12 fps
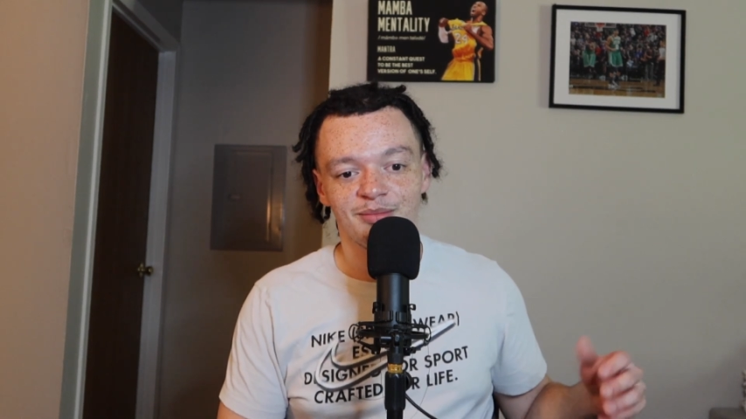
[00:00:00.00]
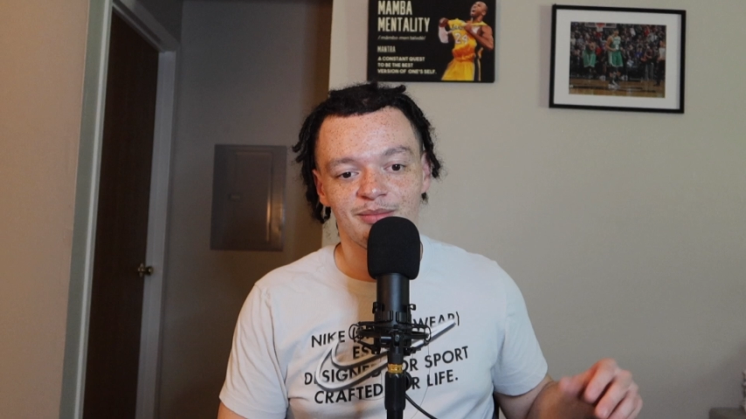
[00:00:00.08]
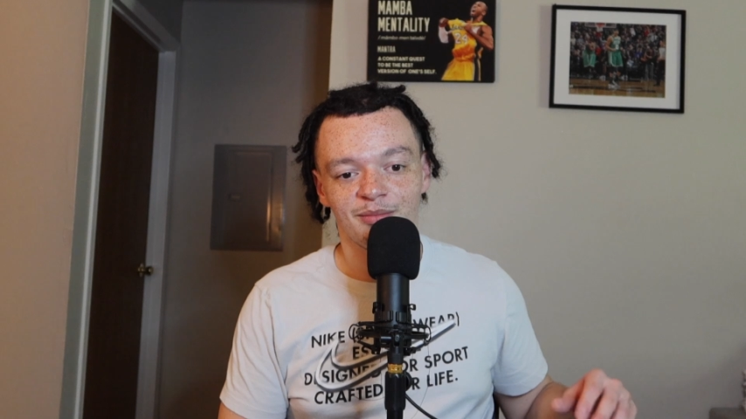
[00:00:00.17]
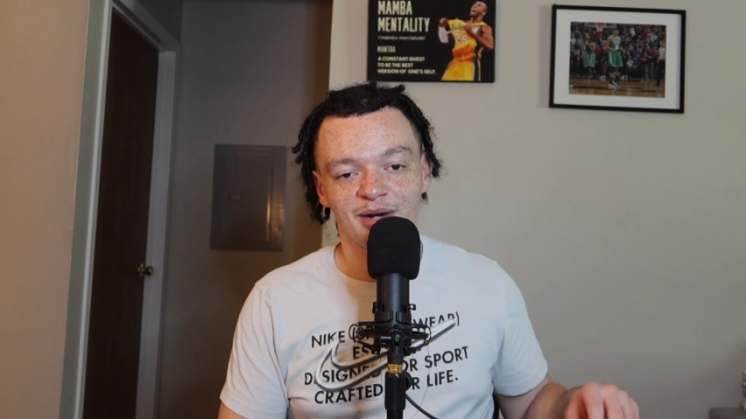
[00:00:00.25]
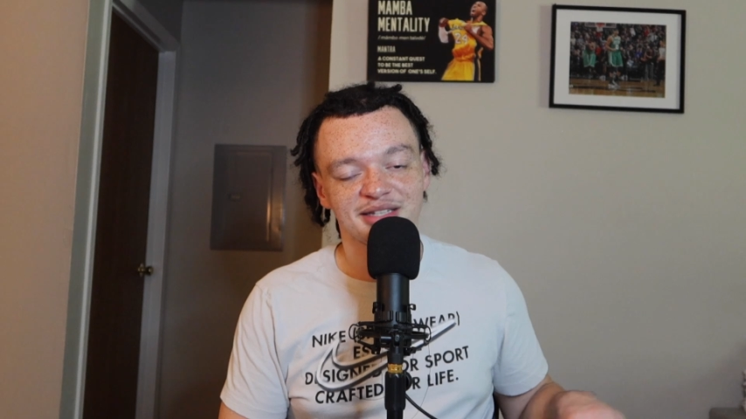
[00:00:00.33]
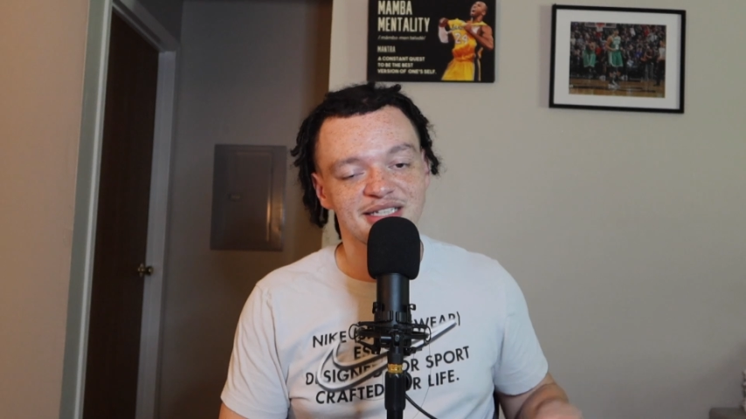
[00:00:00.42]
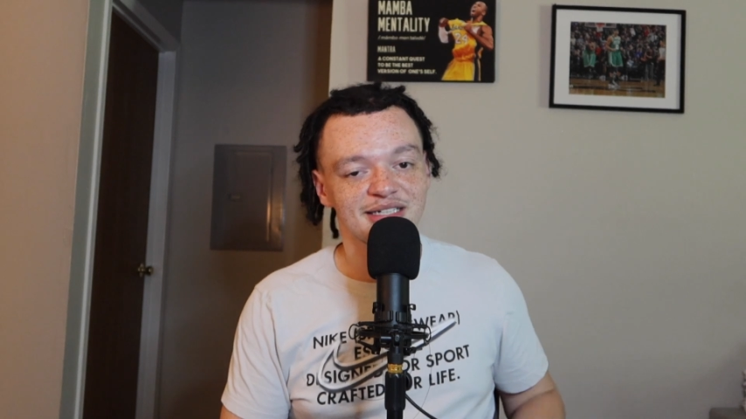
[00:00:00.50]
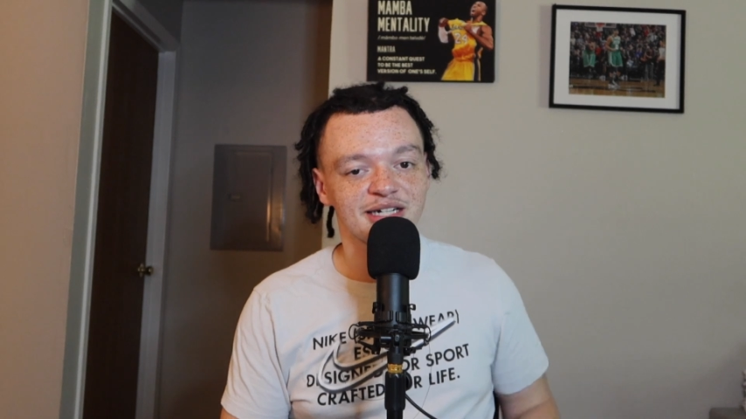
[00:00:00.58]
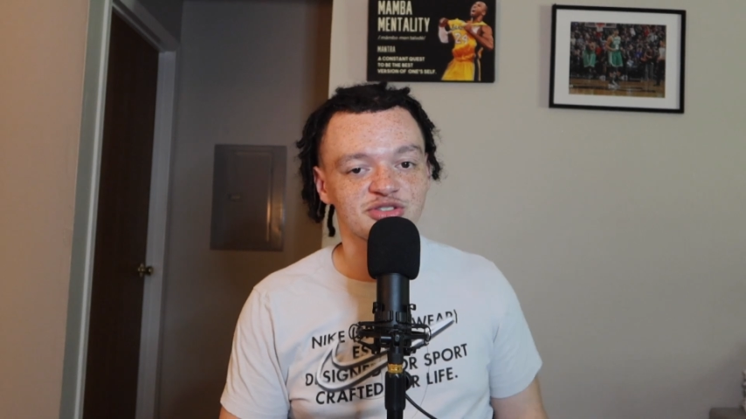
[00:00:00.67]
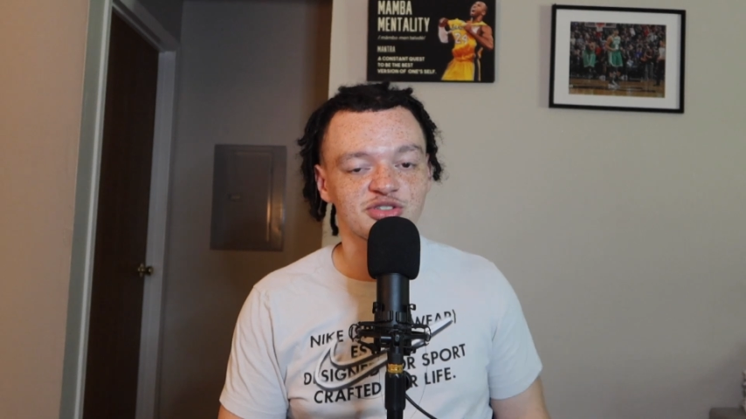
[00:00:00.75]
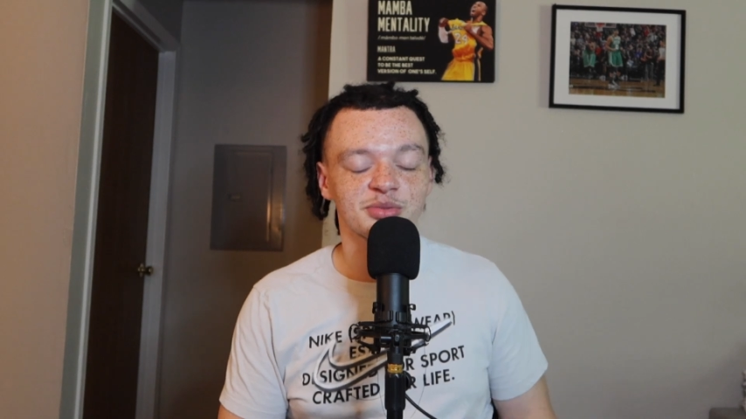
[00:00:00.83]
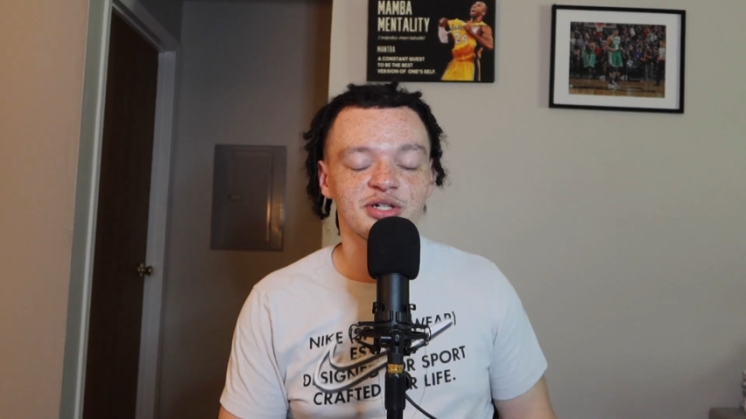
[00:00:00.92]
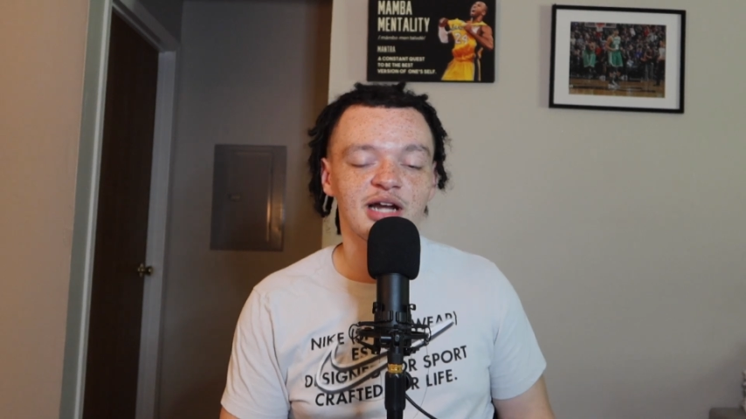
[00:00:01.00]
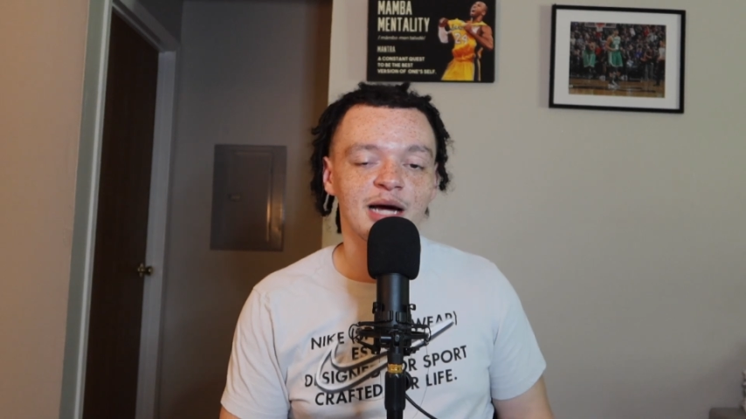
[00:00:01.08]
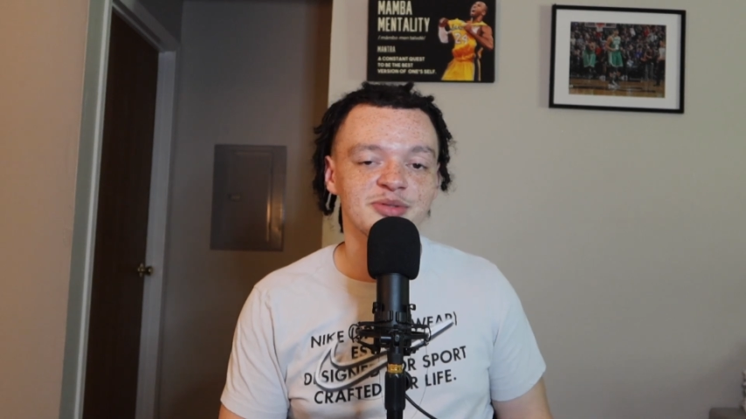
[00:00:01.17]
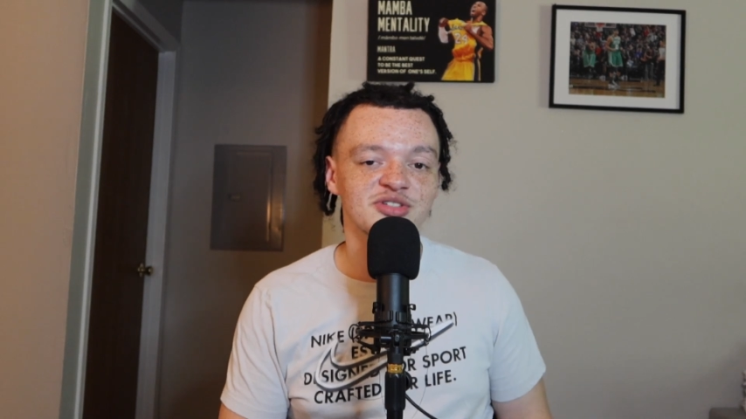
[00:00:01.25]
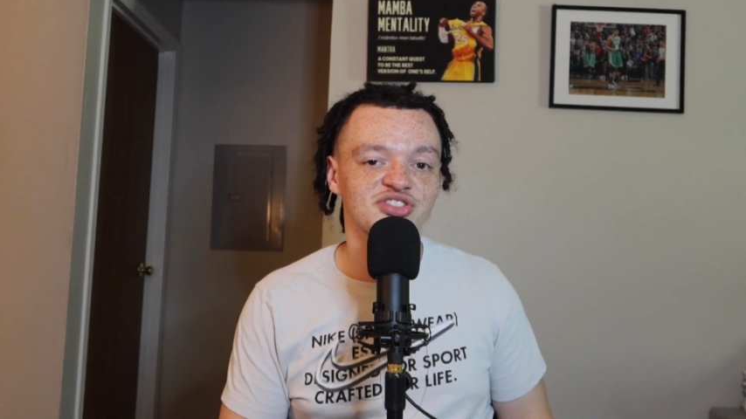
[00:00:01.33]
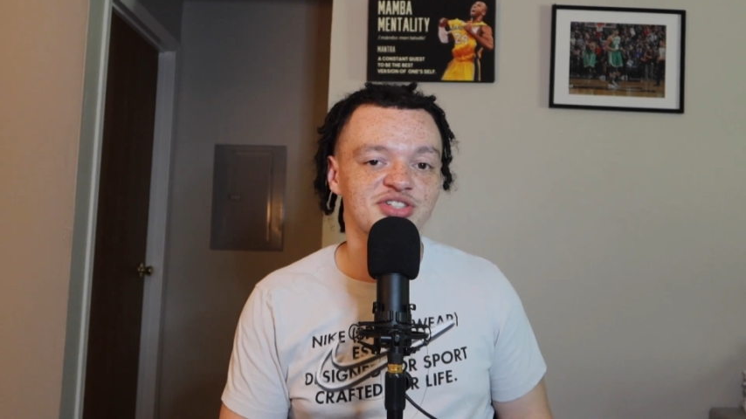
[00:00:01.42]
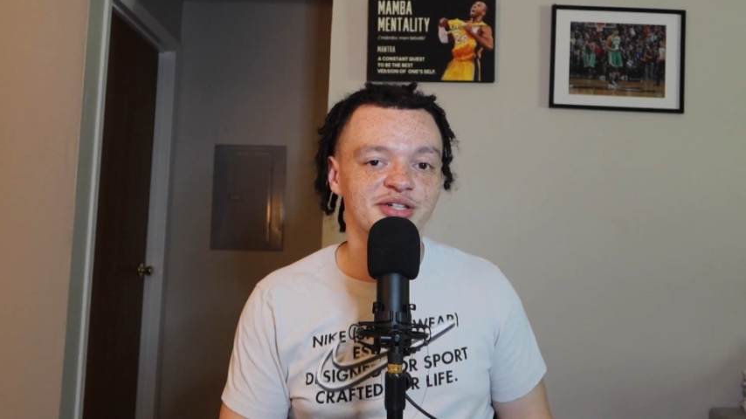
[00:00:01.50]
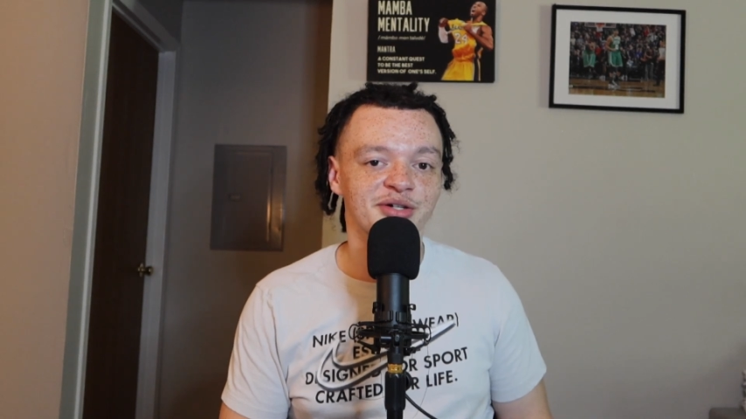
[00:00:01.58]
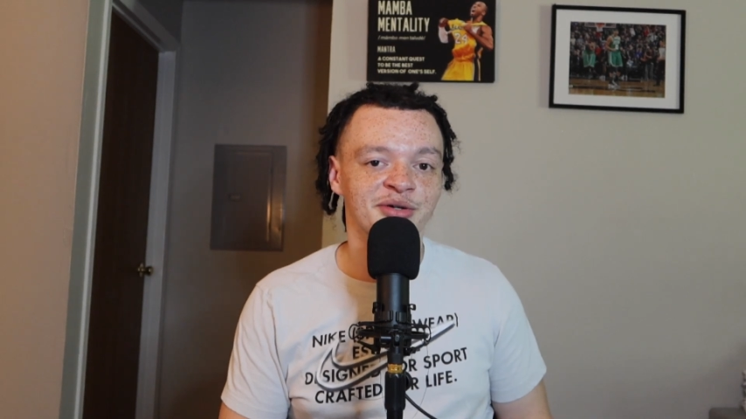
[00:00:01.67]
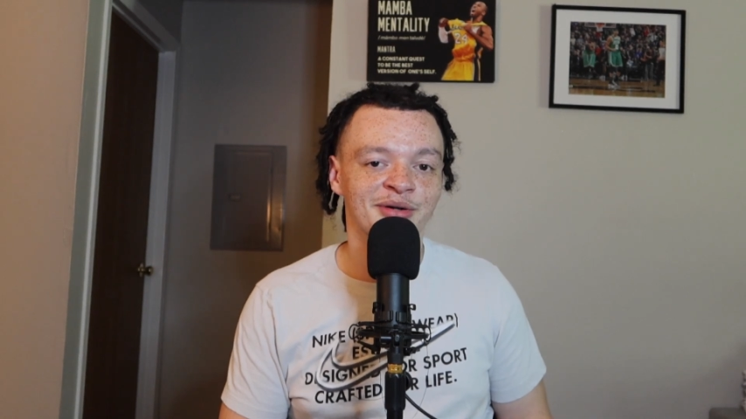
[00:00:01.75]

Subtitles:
But I think there's some good options still.